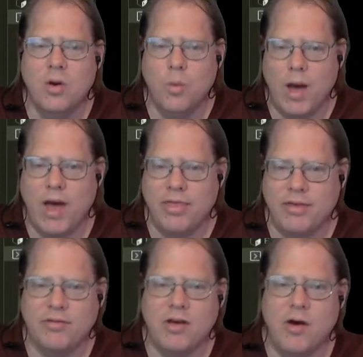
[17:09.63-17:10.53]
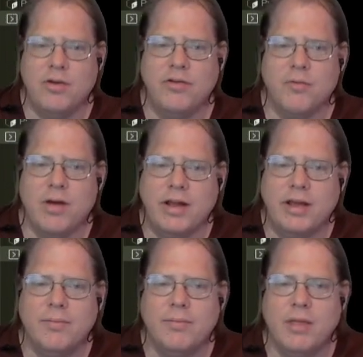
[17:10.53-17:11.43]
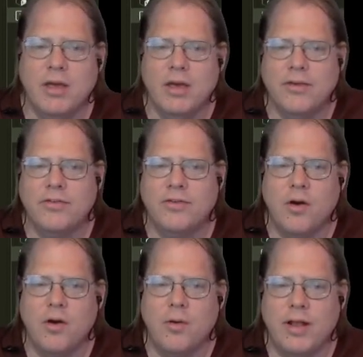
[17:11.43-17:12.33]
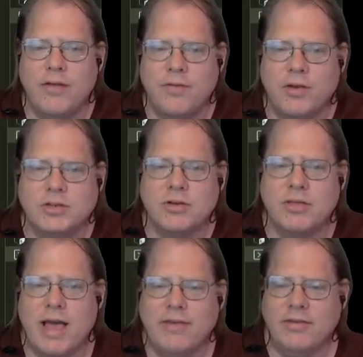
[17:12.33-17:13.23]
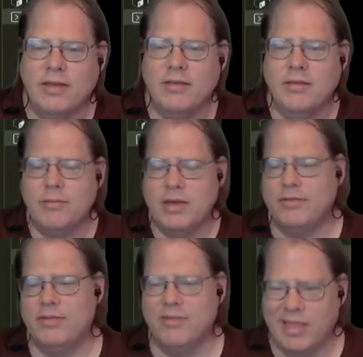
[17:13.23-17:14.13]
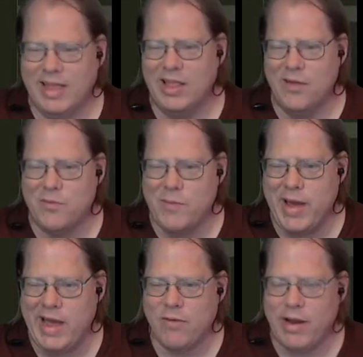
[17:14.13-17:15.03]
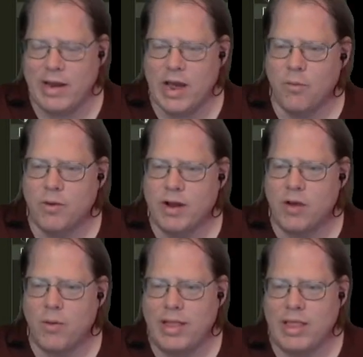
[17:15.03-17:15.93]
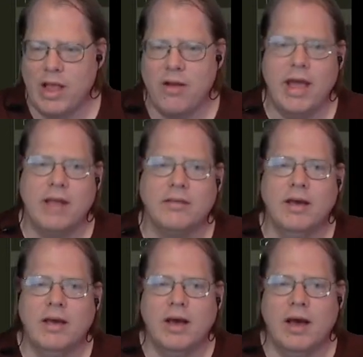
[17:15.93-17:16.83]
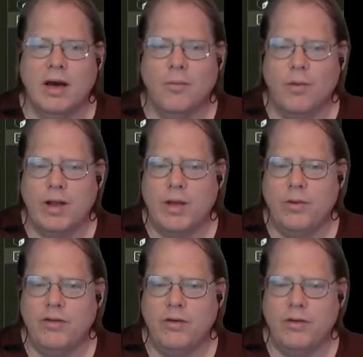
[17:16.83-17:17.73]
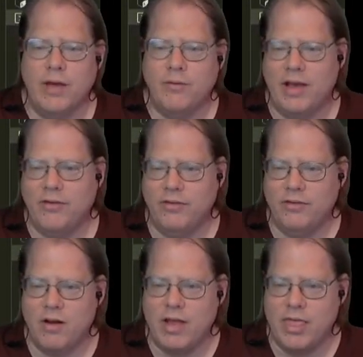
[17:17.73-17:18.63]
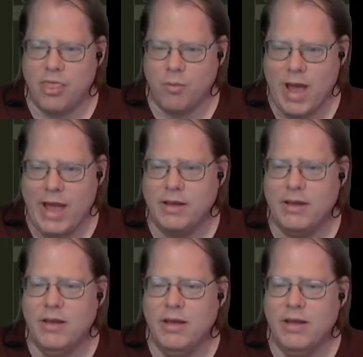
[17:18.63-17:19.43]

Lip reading: while this code is running. So in a future lesson, because it's a little over my head right now, we're not quite there yet. What I would do is I would actually start a thread